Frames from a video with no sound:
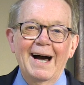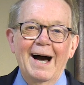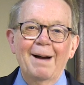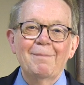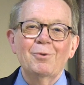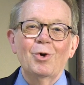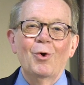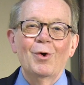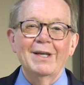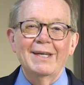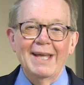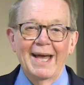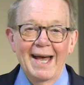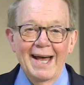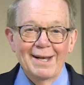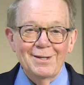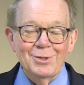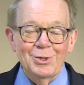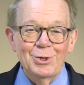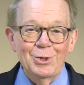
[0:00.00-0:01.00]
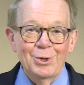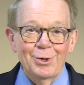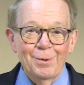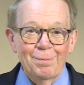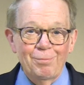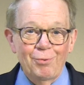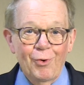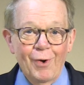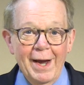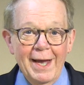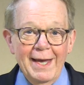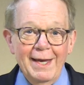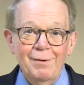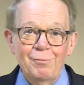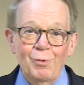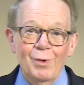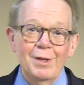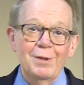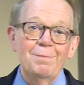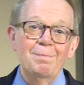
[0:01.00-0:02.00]
I'm going to ask you to pray
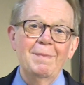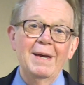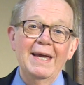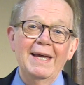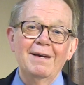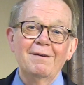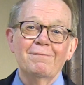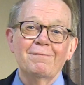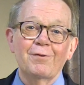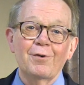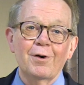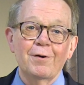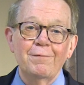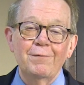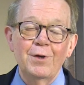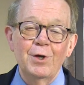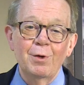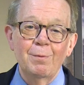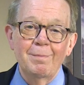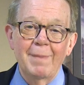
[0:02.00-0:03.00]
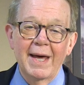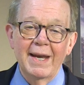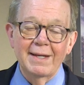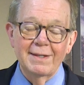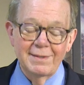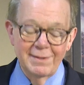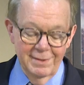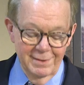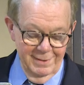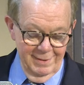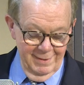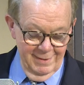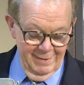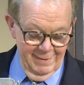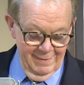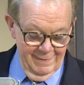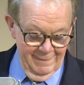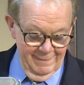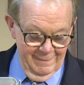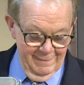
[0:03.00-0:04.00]
with me for a few minutes.
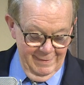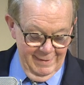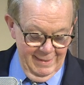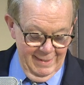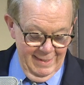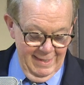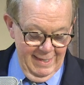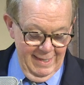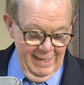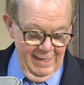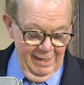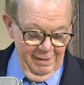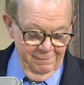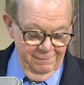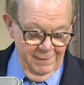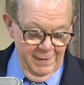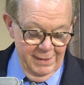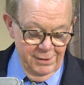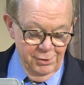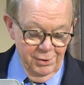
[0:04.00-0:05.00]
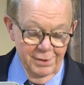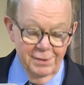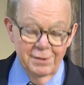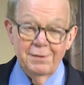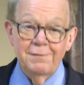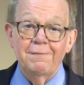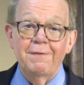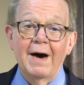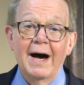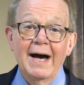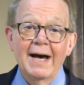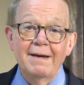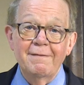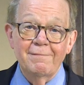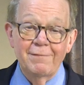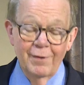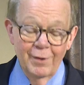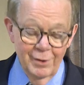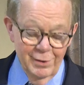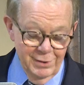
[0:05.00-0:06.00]
Ephesians
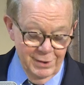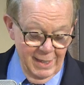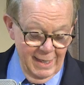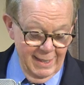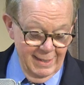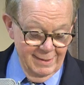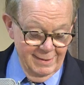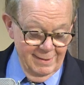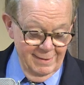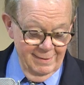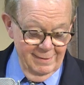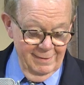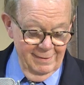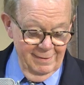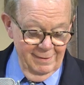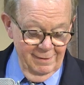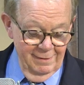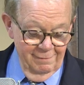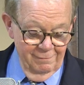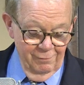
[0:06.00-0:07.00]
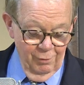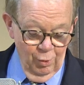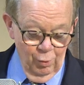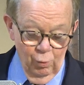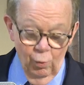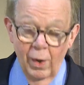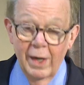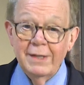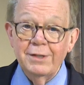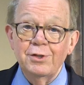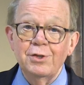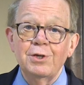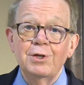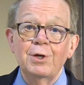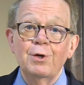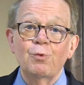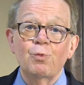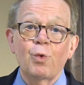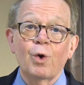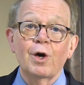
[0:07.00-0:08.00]
5, verse 8, "For once
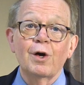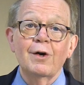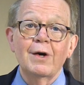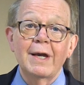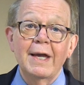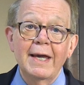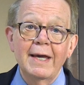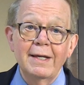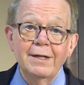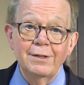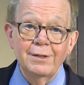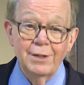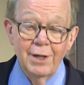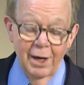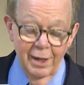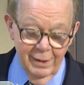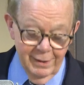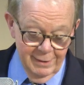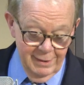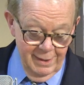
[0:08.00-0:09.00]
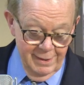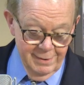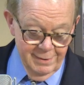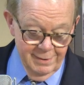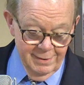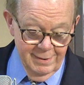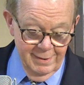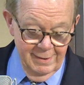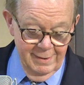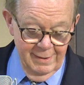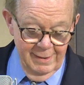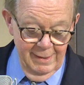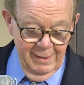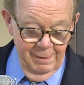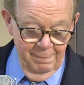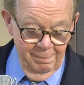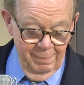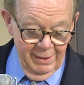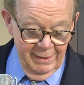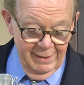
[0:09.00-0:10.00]
you were in darkness,
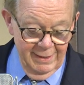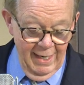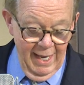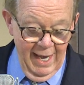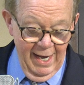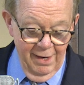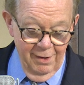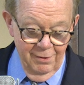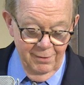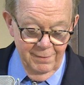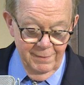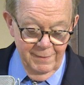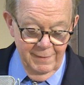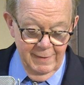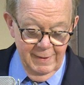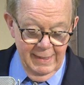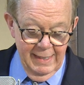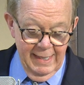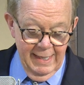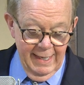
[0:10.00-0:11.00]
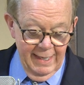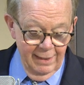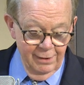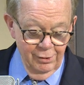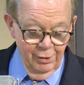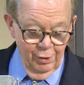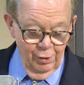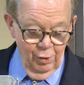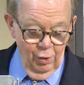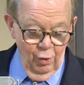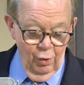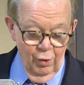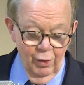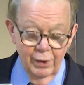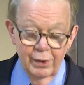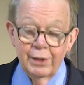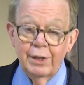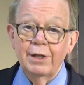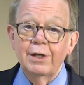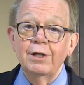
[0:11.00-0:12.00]
but now in the
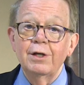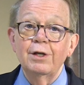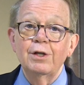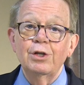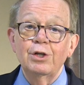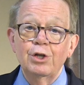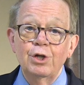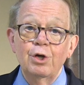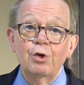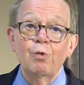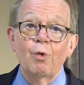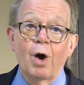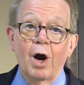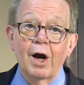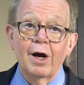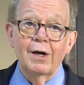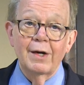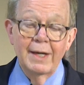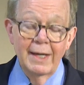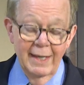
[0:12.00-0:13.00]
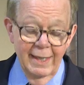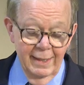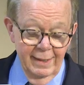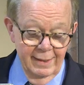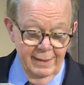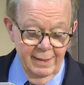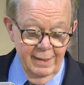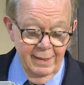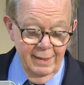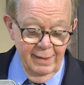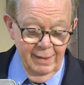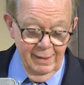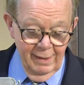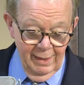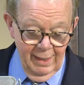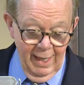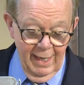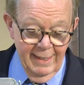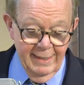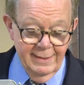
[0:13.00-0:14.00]
Lord you are in
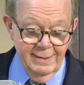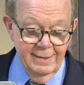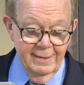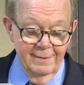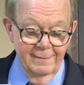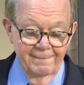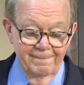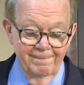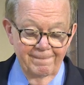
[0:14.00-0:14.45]
light."